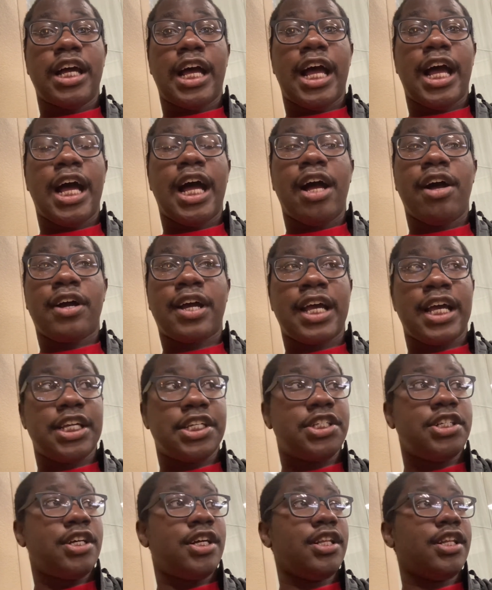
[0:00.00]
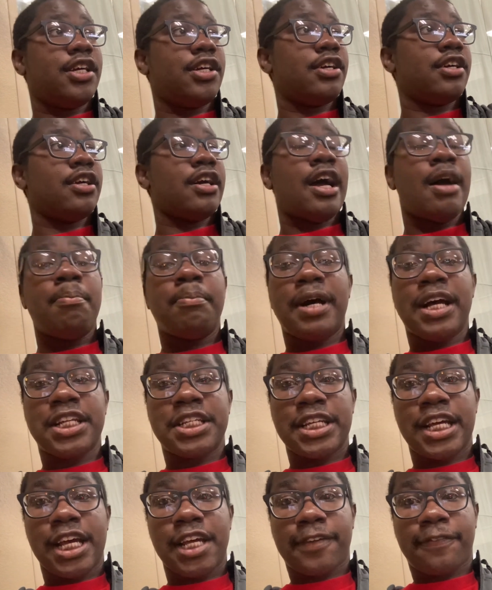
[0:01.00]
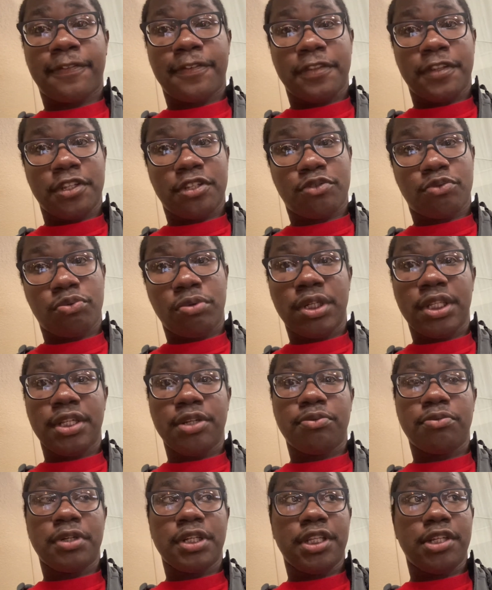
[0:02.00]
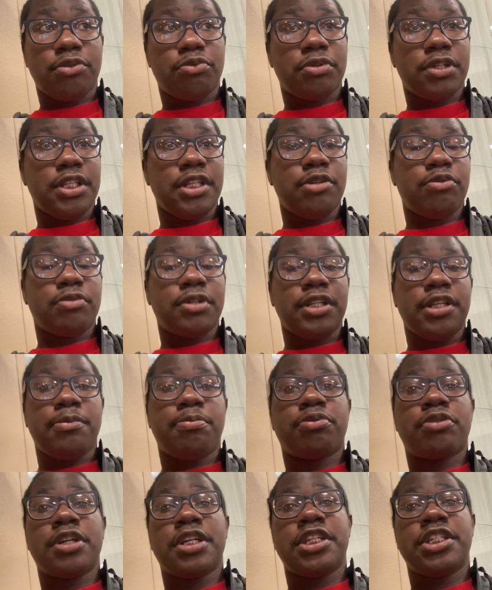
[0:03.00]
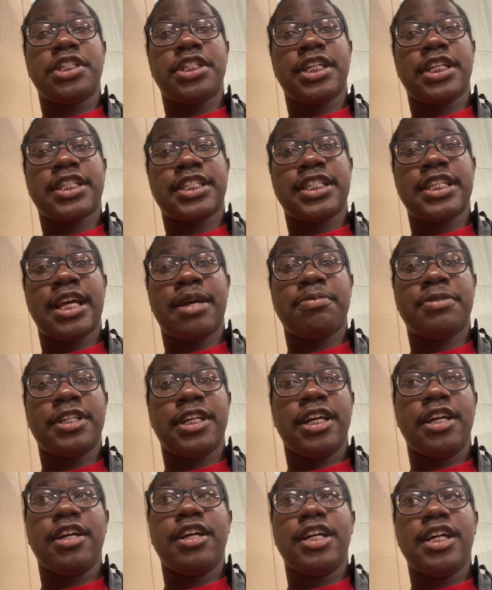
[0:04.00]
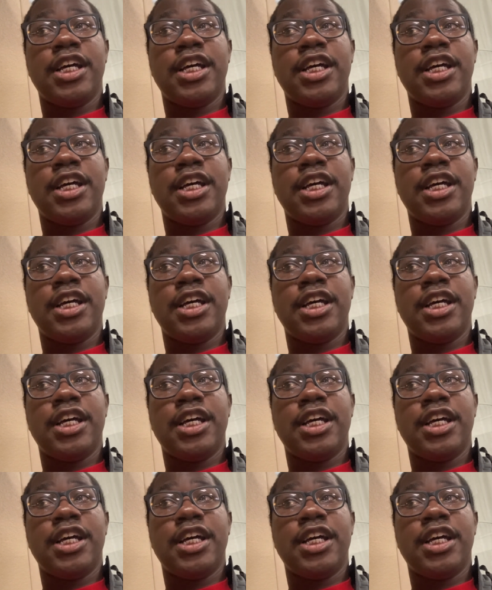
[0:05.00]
I'll catch y'all later. I'm about to ask for this really, really, really, really pretty chick's Snapchat.